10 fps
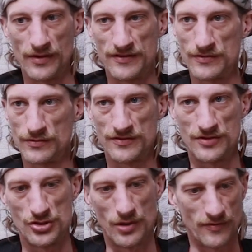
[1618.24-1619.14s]
but it still does
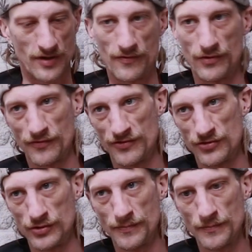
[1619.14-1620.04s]
the job of covering off the
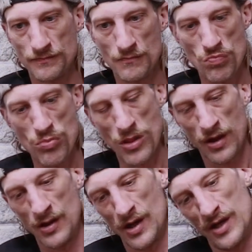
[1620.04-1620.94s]
soil.
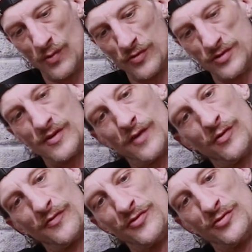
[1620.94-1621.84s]
And then once you
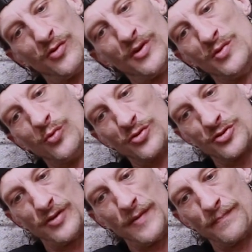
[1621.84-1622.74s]
cover off the soil, when you
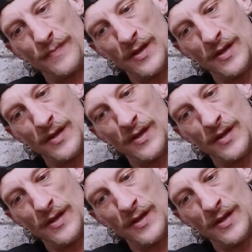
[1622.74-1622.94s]
water it,